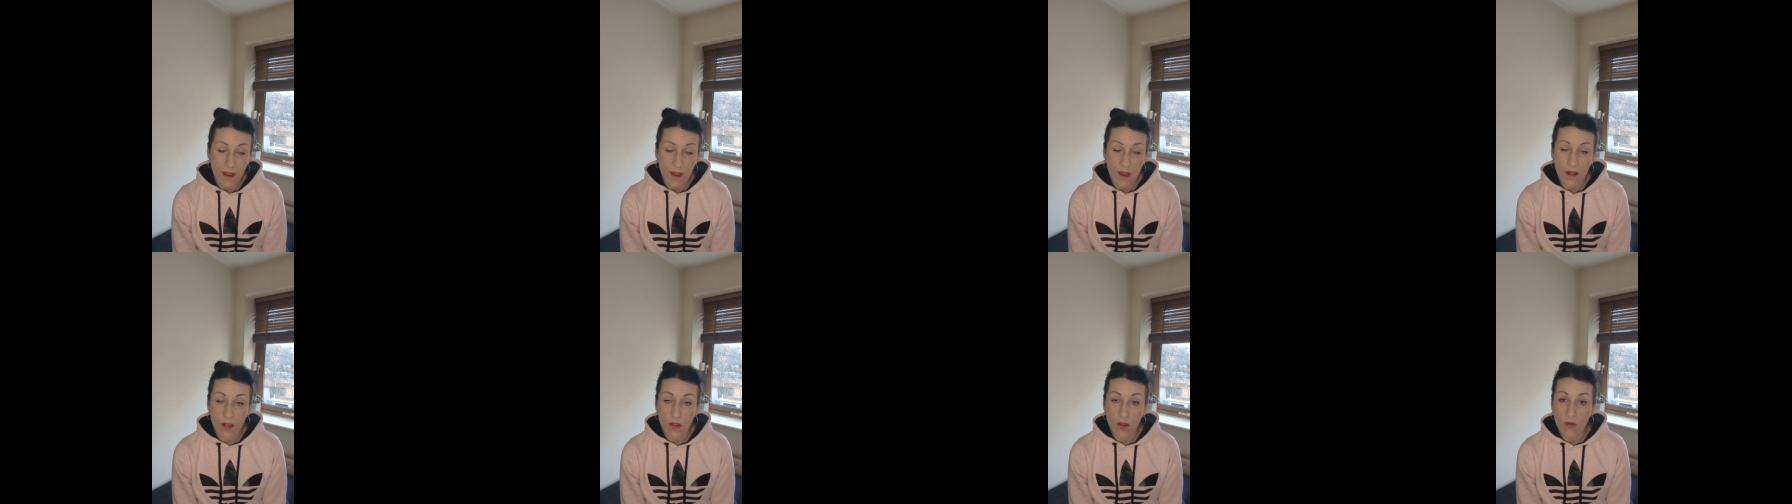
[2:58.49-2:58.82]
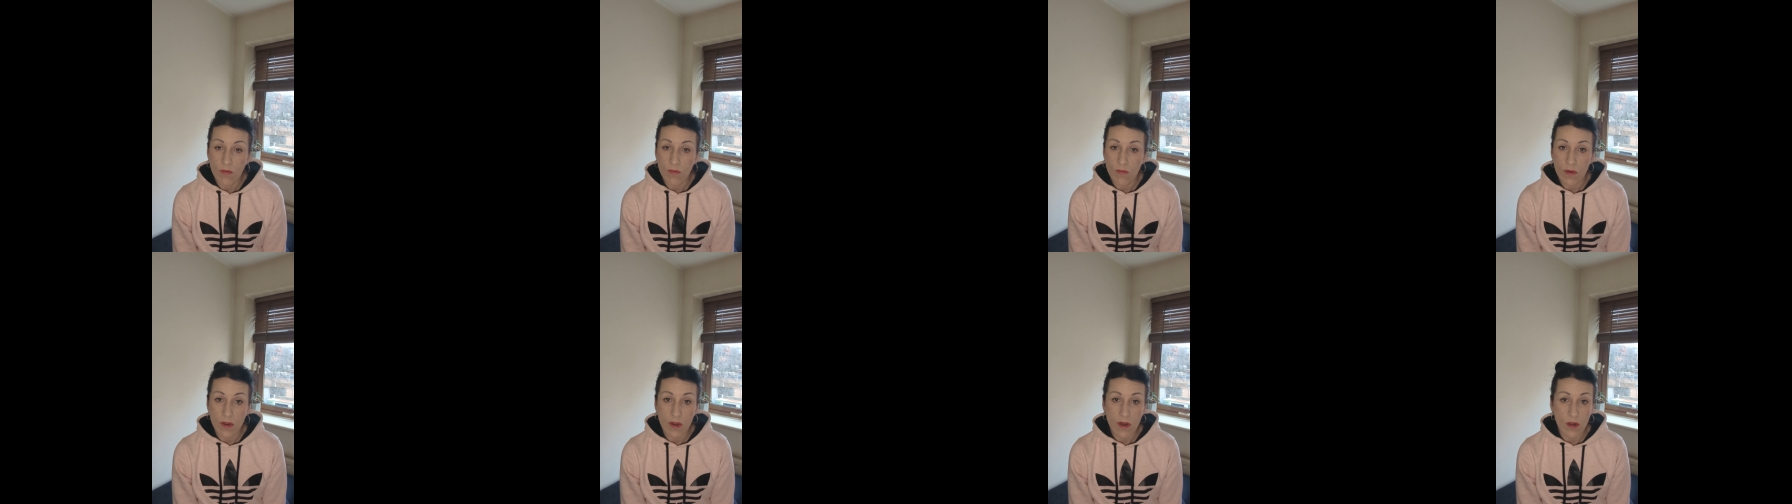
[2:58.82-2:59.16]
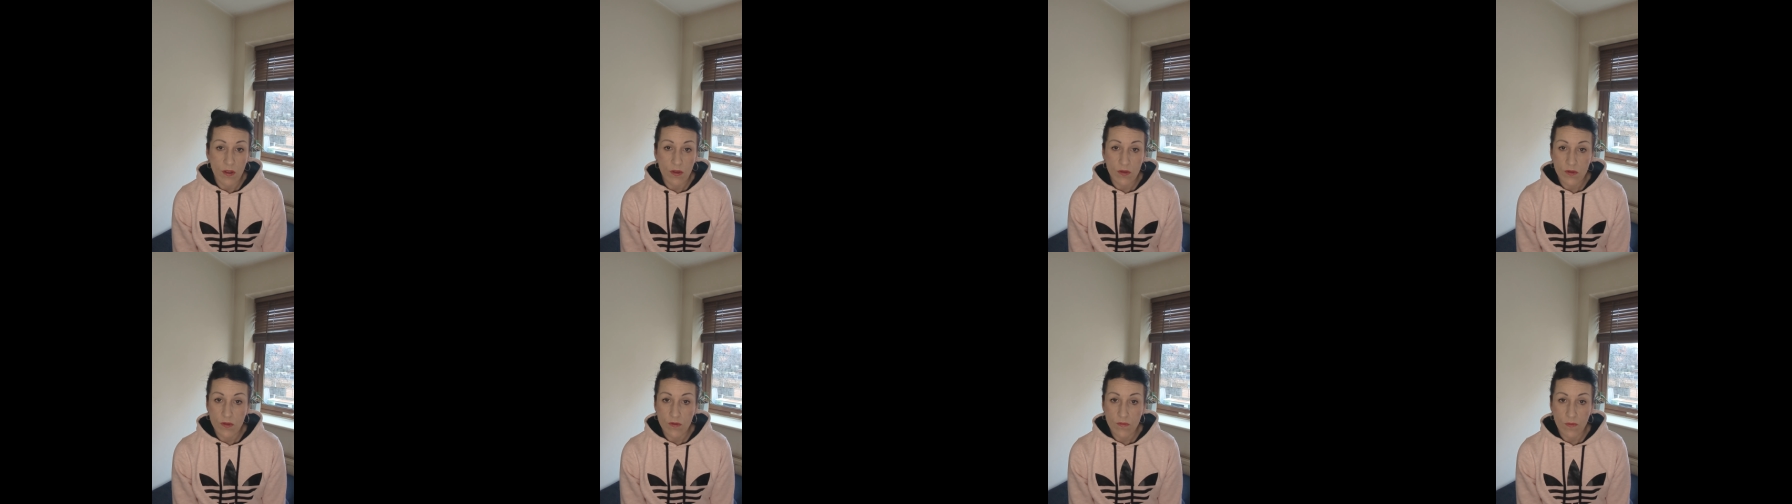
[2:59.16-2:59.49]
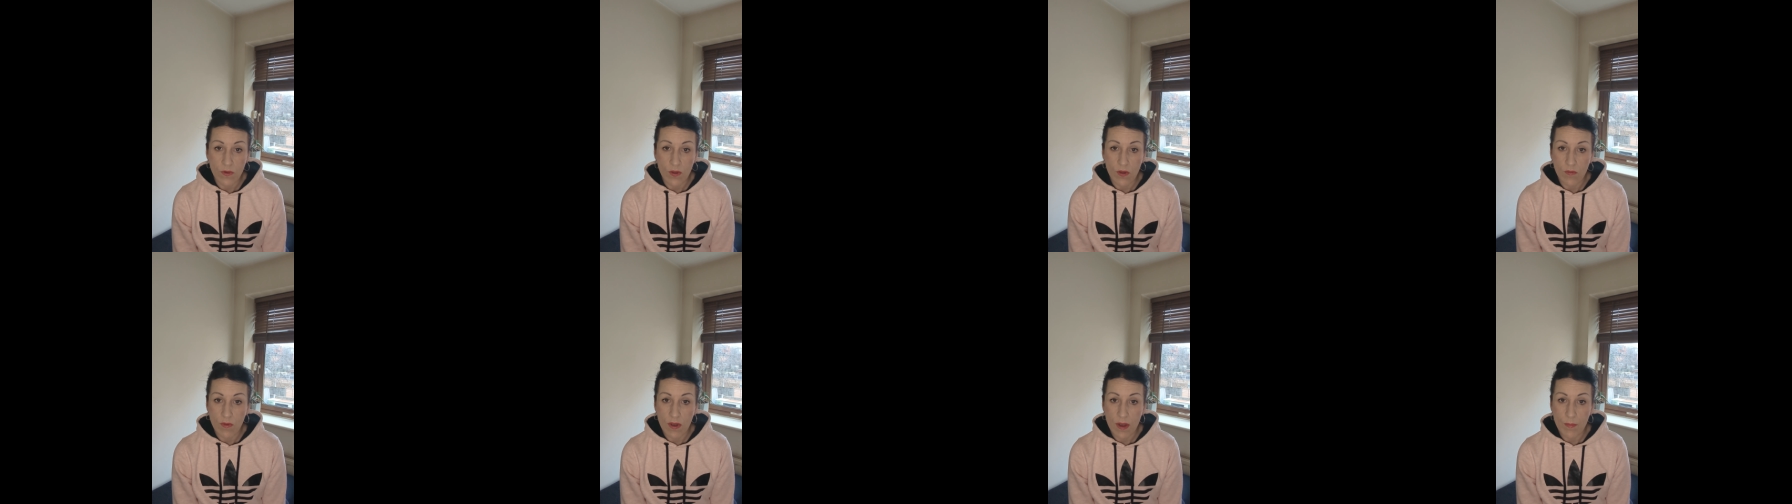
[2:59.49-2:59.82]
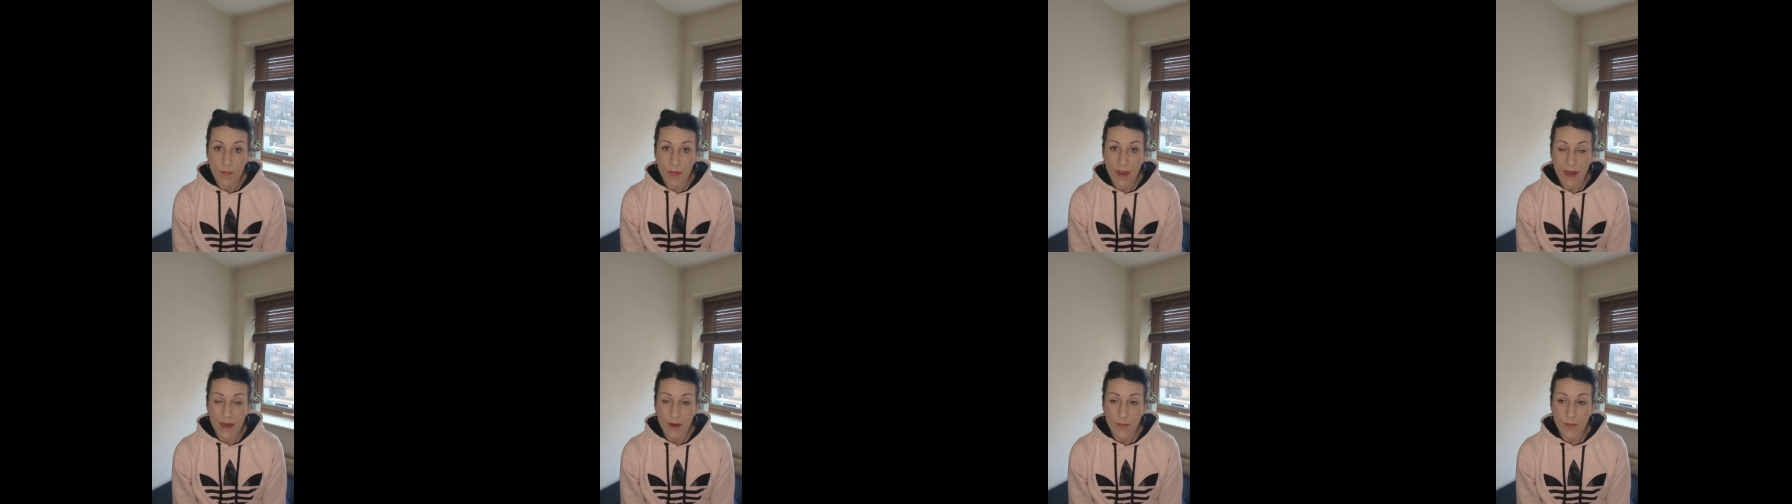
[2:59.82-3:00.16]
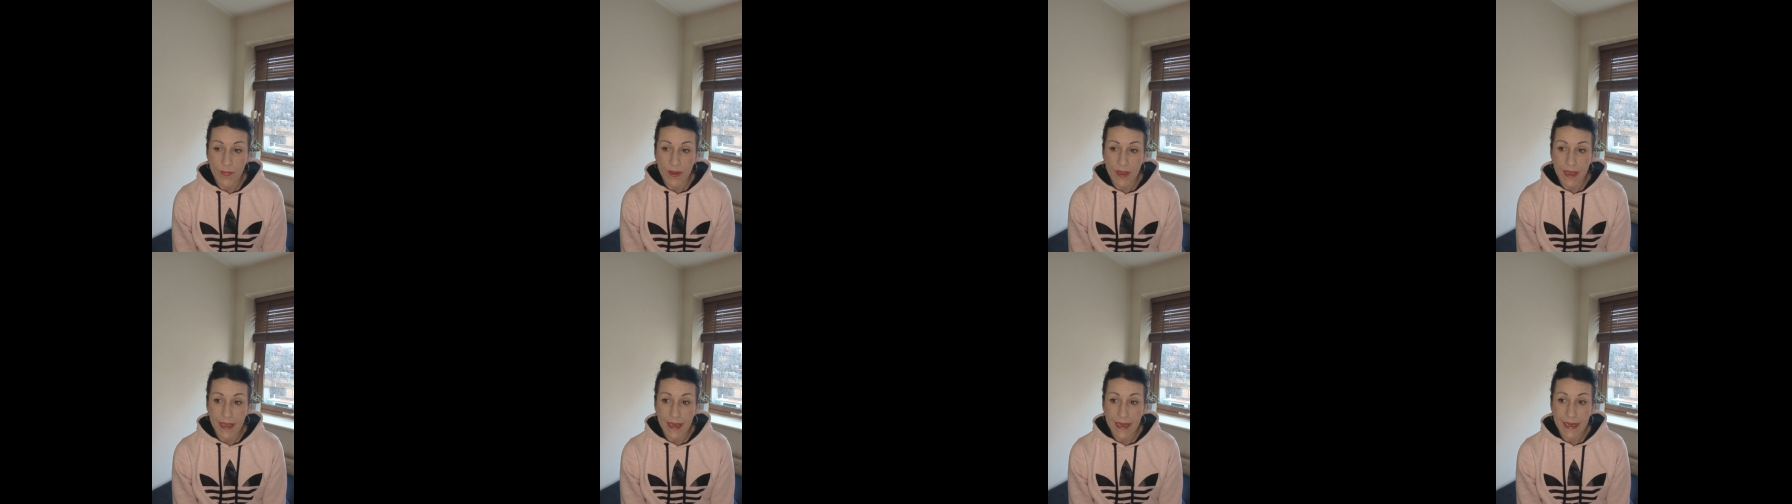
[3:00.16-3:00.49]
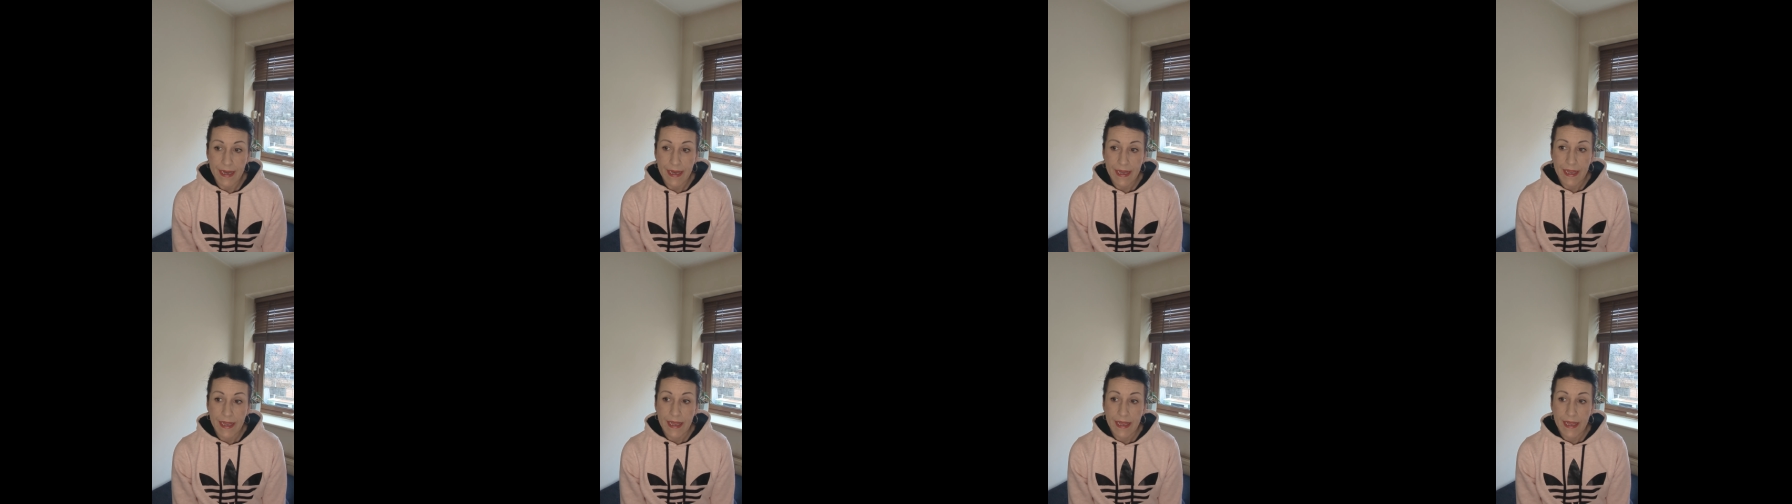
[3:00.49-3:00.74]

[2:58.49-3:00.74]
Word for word: a, lo a lot of lower back pain.